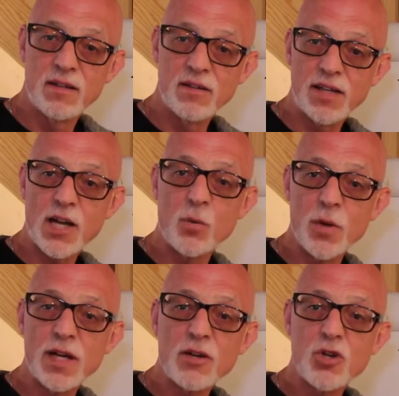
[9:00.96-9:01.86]
Okay,
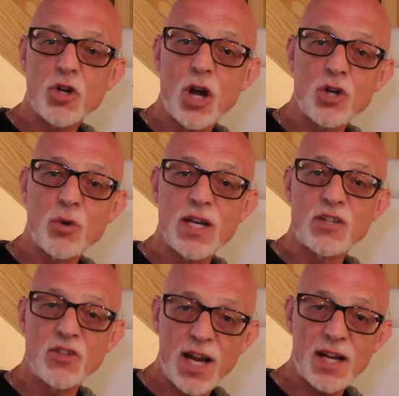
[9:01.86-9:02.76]
we're going to show you
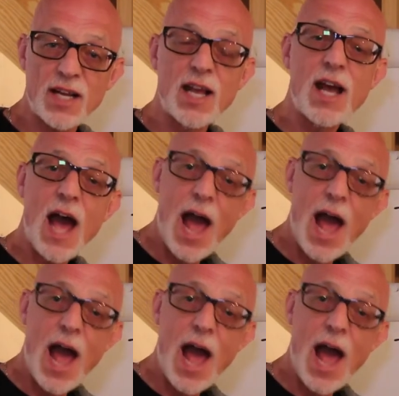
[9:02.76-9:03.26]
exactly